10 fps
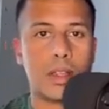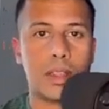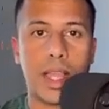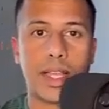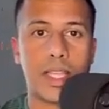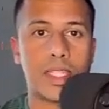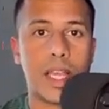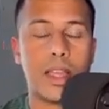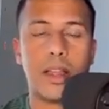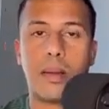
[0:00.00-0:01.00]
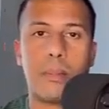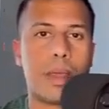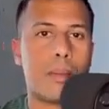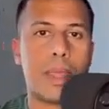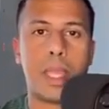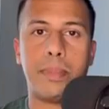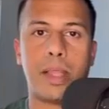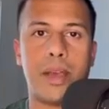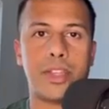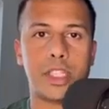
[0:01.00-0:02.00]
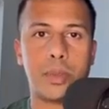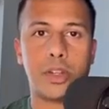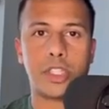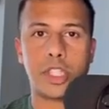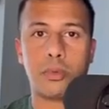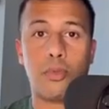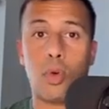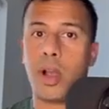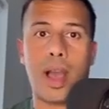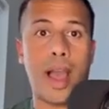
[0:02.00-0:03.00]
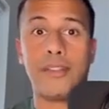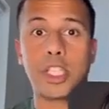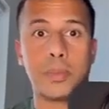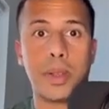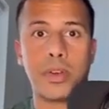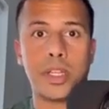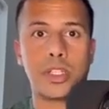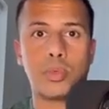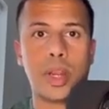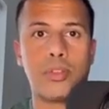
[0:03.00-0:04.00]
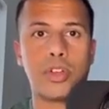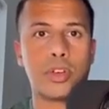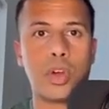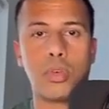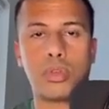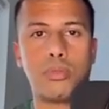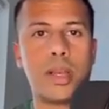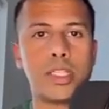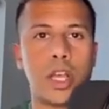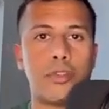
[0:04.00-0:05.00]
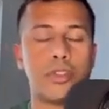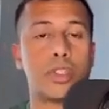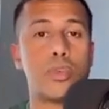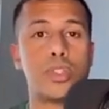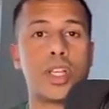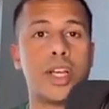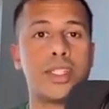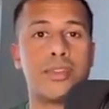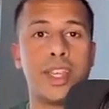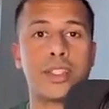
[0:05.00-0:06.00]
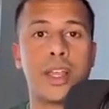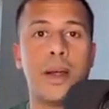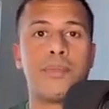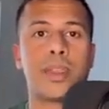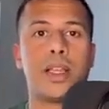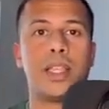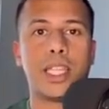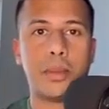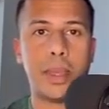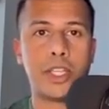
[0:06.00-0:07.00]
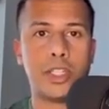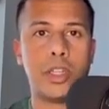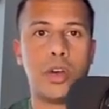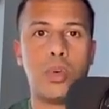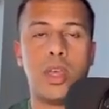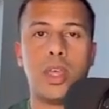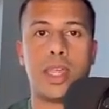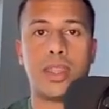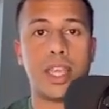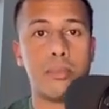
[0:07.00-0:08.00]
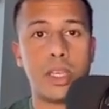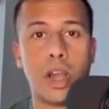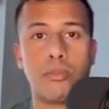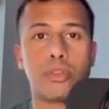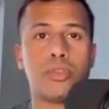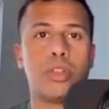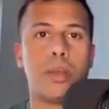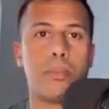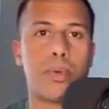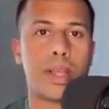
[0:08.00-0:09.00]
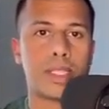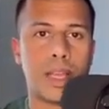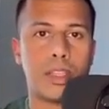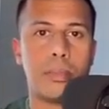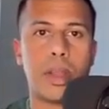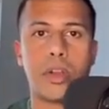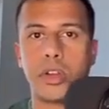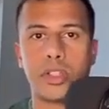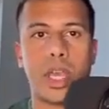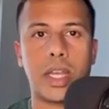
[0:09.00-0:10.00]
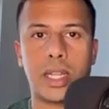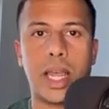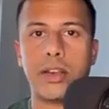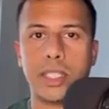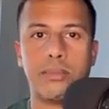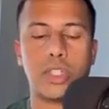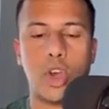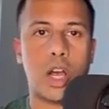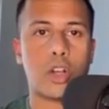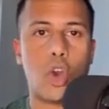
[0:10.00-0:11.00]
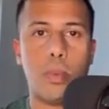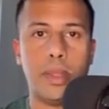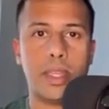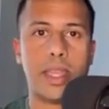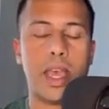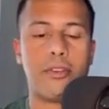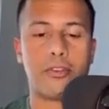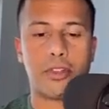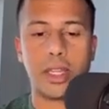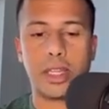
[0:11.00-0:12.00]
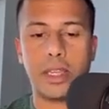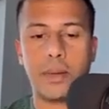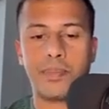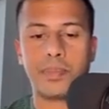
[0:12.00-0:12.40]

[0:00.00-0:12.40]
Like I said, people have experienced this before. I've experienced whatever you're going through myself. Those kinds of things. Let the patient know that they can be comfortable. It breaks down the barriers and allows them to talk openly and freely.